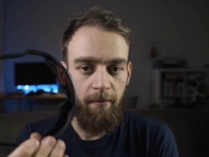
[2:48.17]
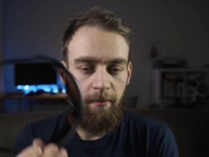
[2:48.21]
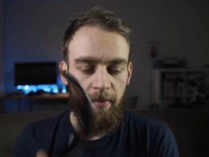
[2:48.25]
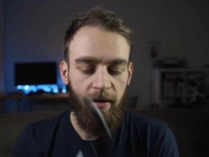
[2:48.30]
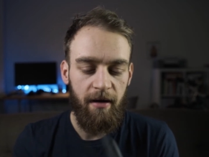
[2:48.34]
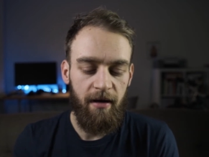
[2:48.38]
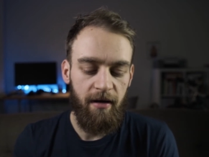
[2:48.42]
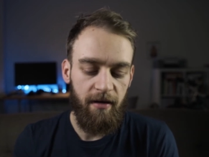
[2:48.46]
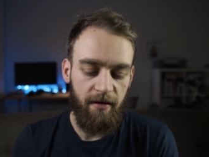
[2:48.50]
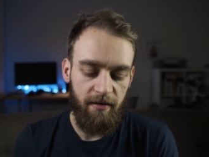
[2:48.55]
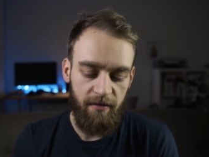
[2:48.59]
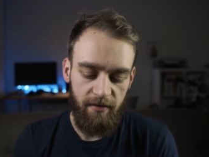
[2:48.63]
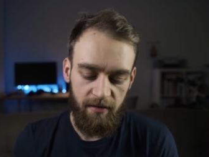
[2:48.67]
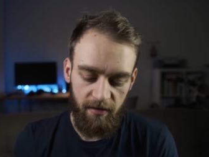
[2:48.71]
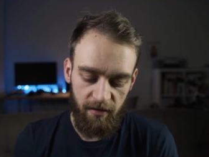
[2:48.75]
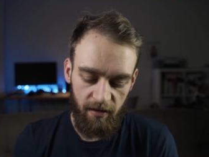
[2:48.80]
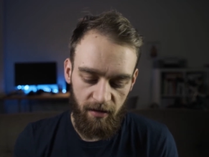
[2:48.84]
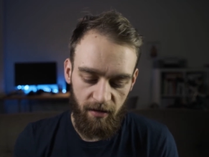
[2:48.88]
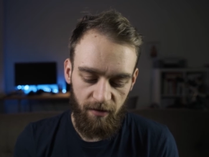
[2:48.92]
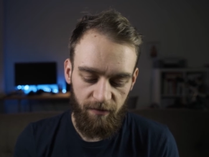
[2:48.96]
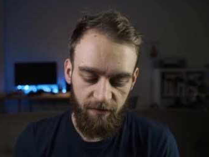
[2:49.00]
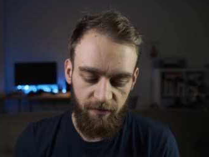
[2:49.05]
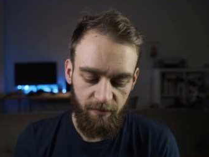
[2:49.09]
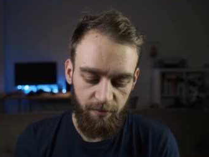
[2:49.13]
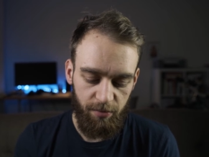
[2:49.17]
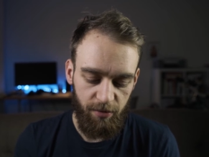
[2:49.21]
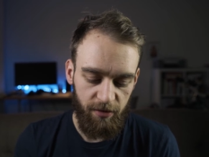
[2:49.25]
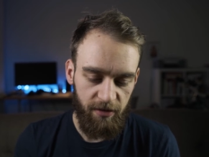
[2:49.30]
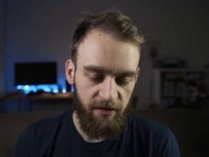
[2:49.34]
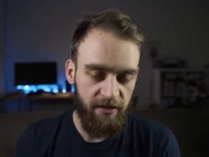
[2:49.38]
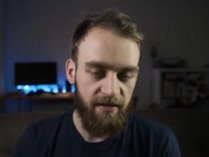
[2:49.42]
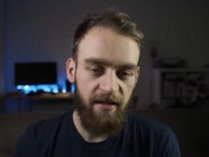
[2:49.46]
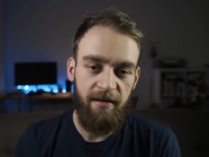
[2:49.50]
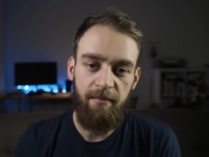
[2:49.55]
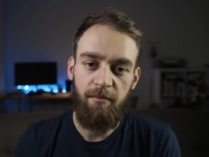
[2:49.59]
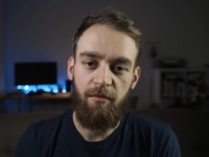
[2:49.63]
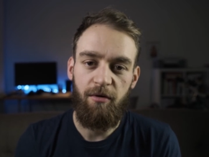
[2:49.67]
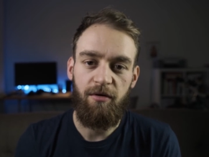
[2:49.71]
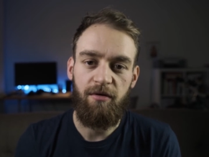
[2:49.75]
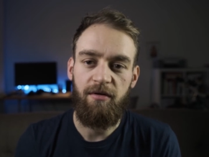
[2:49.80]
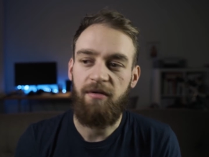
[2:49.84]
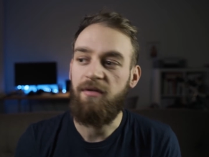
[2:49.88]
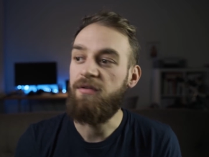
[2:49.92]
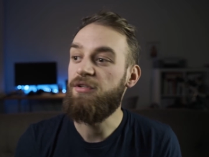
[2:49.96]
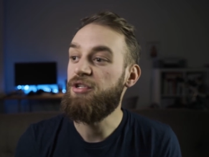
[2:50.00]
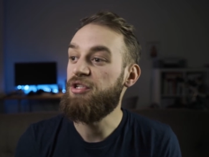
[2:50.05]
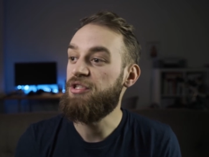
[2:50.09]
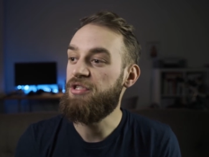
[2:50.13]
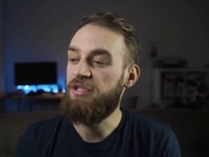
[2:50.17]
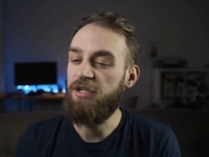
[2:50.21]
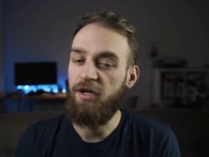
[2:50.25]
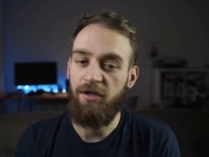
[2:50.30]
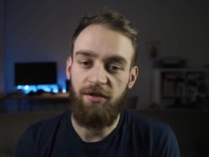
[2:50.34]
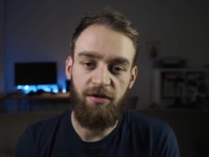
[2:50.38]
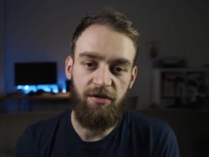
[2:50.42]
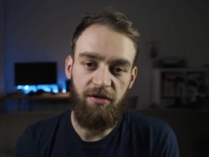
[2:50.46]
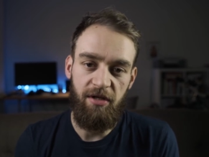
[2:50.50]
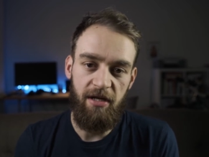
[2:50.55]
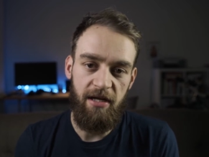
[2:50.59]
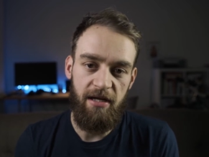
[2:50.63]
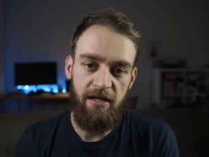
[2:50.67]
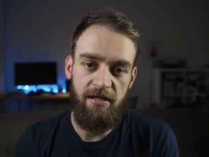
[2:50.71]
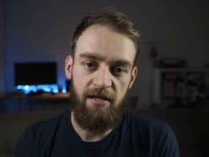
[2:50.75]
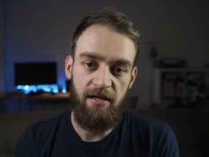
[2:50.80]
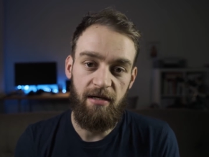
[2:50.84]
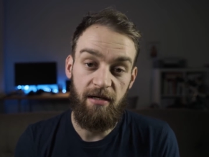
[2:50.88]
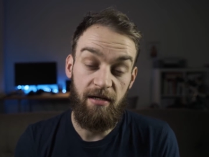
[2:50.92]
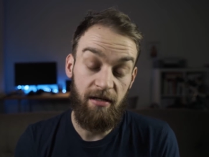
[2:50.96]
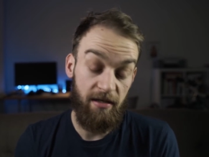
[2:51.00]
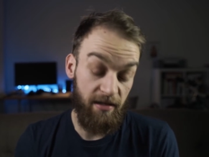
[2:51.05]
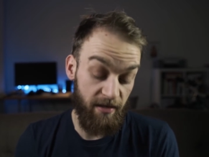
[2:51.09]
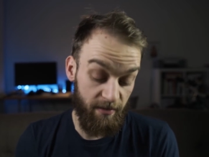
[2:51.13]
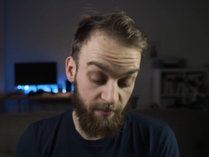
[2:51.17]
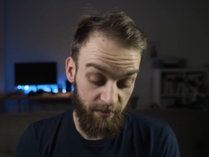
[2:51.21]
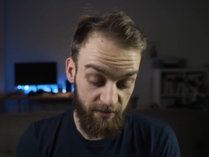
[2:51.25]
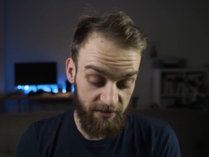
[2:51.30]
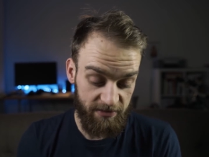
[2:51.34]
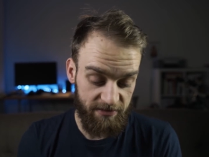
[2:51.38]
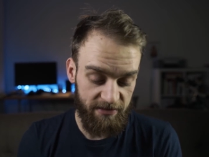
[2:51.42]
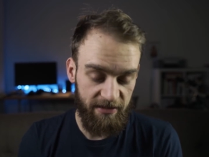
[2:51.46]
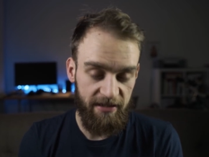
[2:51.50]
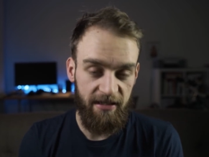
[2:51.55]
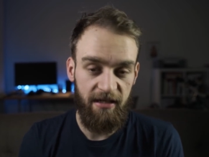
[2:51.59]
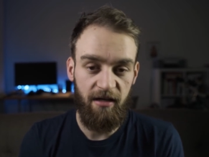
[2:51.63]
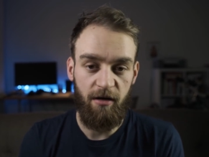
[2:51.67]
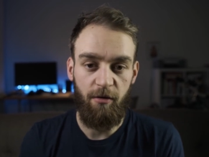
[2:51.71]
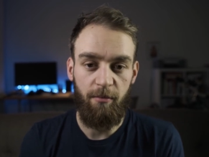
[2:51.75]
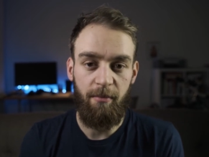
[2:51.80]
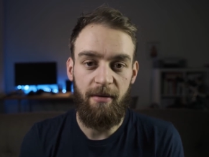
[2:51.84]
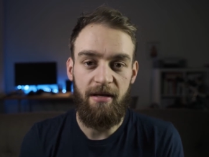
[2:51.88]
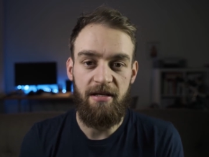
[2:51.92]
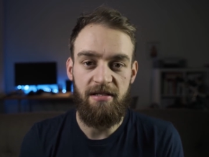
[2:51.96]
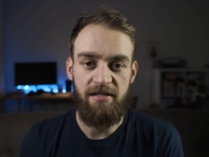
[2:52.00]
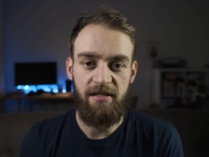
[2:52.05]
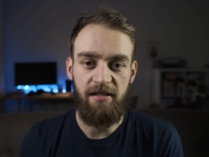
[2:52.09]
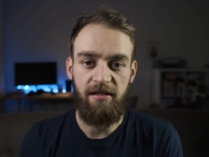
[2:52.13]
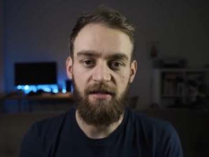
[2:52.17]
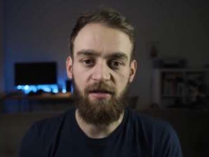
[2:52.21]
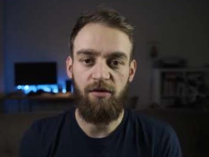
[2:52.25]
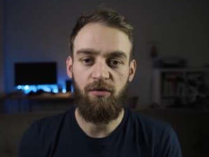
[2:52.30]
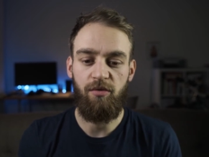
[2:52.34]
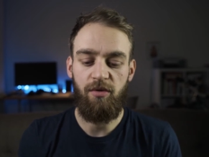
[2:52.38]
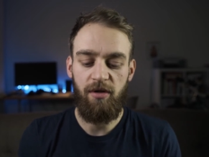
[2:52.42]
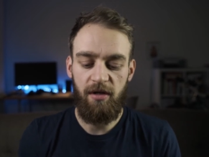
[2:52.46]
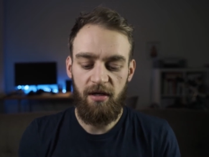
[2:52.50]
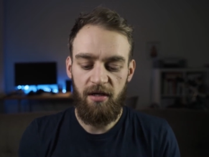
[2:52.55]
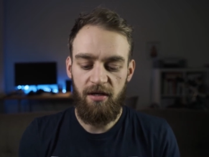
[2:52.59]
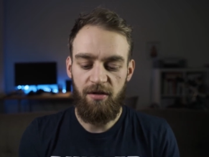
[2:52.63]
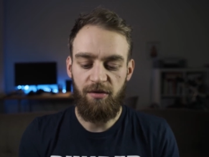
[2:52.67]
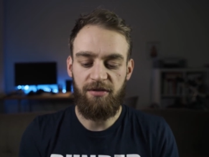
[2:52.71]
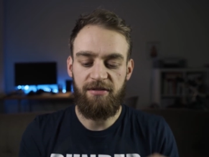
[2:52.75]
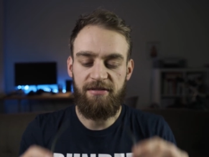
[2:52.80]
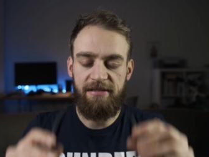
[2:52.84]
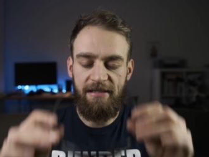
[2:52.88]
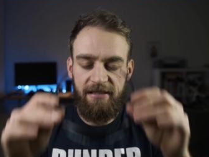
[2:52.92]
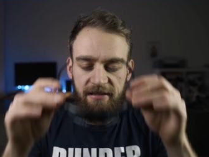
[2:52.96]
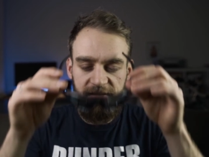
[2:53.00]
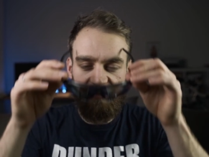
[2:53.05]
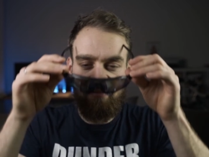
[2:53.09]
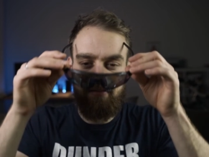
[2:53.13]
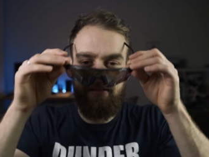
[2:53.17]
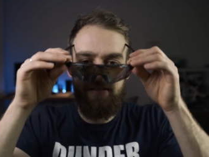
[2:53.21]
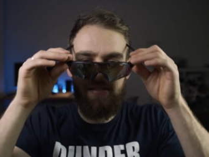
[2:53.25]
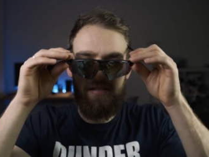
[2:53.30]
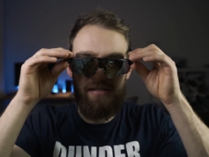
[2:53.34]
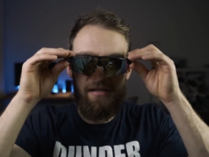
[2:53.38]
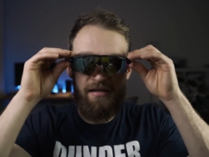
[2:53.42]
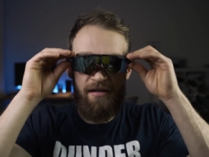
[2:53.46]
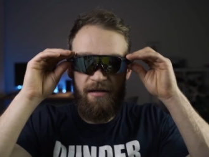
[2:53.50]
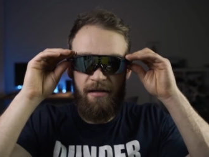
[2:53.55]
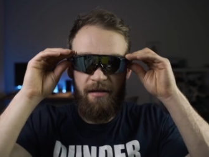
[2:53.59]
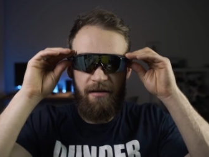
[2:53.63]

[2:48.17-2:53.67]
But after putting them on just the other day, I must say they are amazing. You still see